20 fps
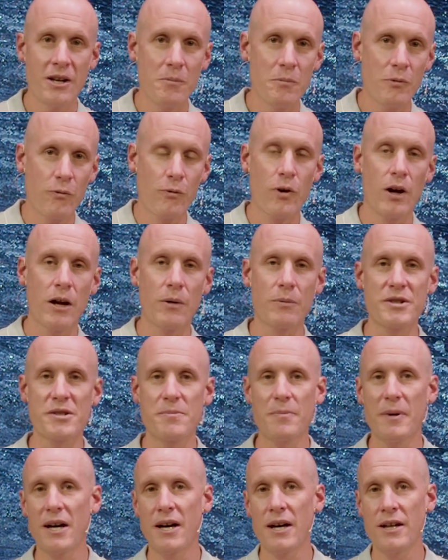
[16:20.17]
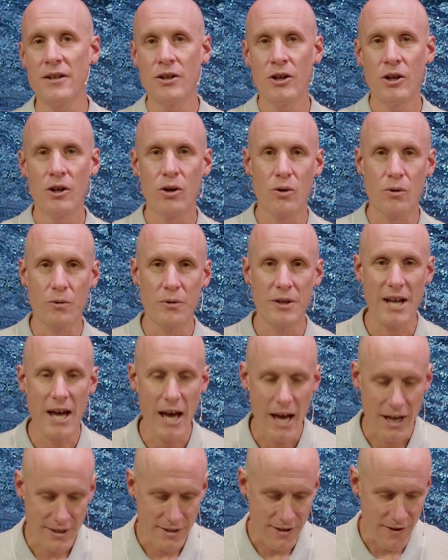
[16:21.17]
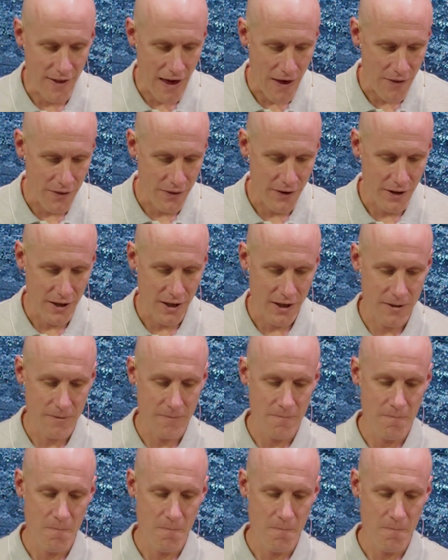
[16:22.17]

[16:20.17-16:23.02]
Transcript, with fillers: before I respond or react to that thing.